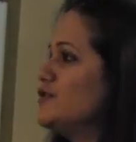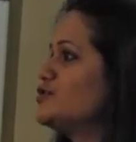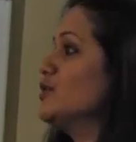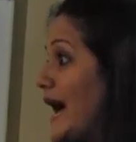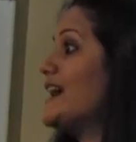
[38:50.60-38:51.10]

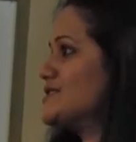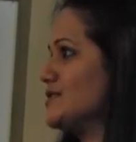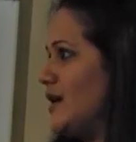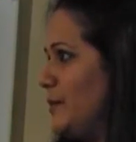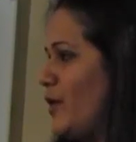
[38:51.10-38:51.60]
to
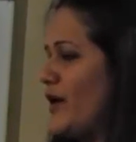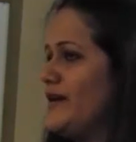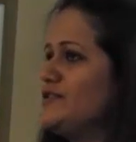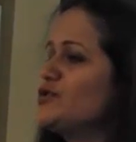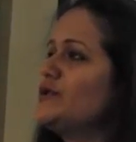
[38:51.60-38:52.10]
act
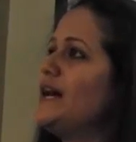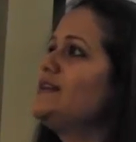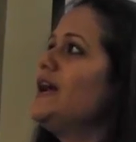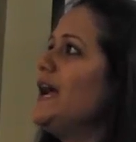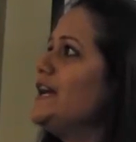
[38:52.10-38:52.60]
upon so
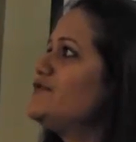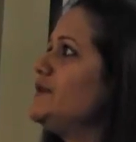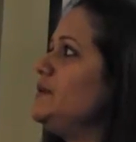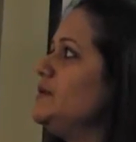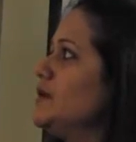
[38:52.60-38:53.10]
that it
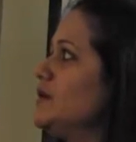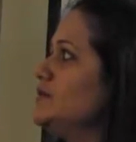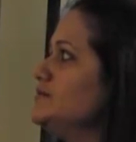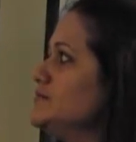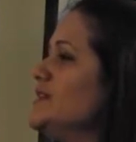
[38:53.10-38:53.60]
will
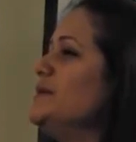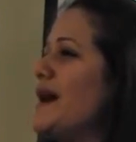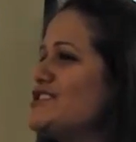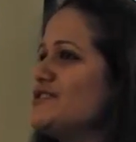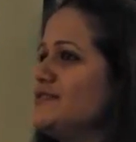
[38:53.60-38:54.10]
uh,
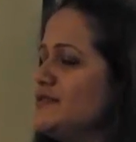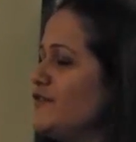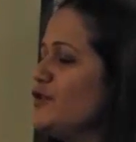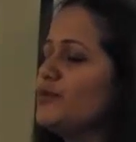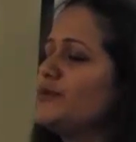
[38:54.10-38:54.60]
imagine it
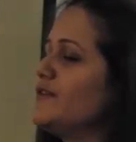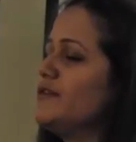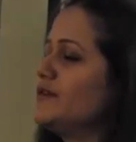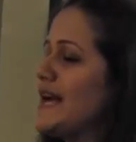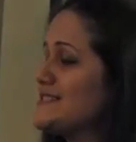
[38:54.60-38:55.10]
if you give
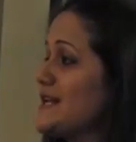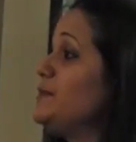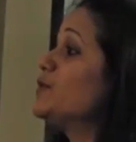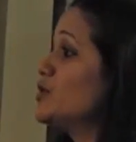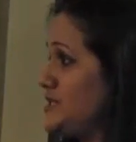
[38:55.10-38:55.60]
a
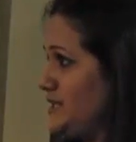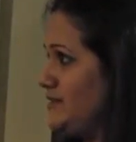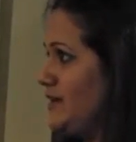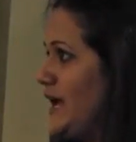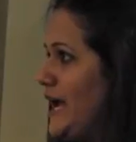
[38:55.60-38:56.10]
cas9
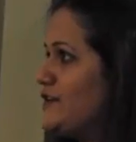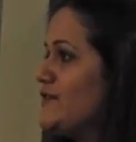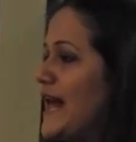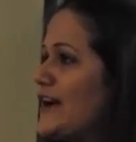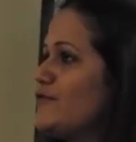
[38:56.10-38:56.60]
protein it
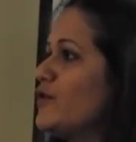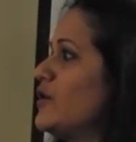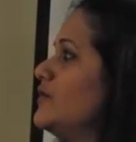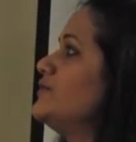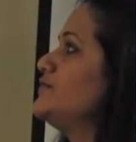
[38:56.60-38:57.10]
will act for
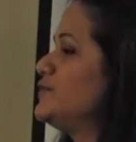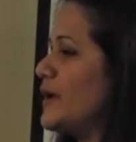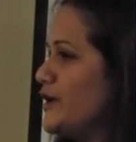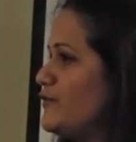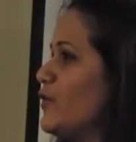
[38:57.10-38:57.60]

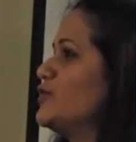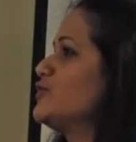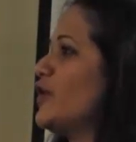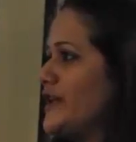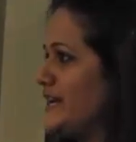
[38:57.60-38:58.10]
24 to
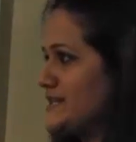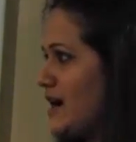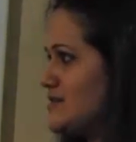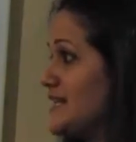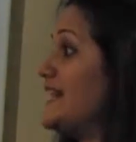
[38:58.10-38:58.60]
48
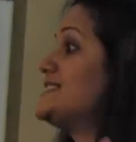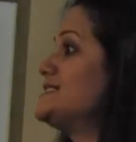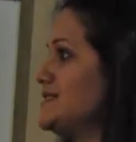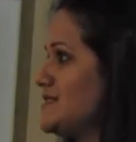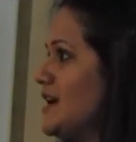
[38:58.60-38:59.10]
hours and that's
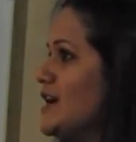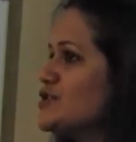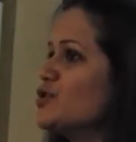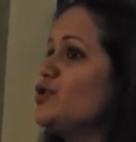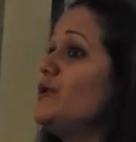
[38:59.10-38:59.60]
it
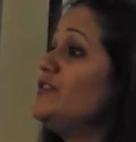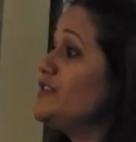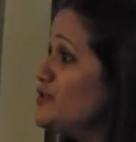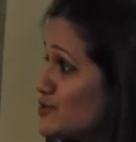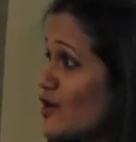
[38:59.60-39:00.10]
so you will
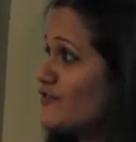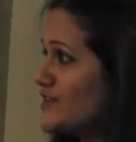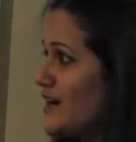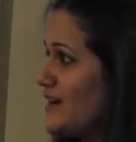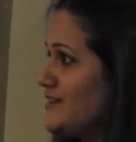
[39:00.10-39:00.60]
reduce off
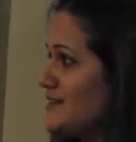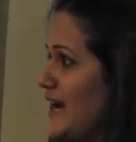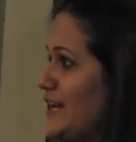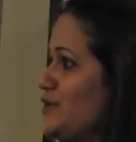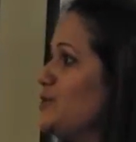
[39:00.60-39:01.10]
target
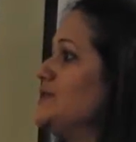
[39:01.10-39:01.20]
and you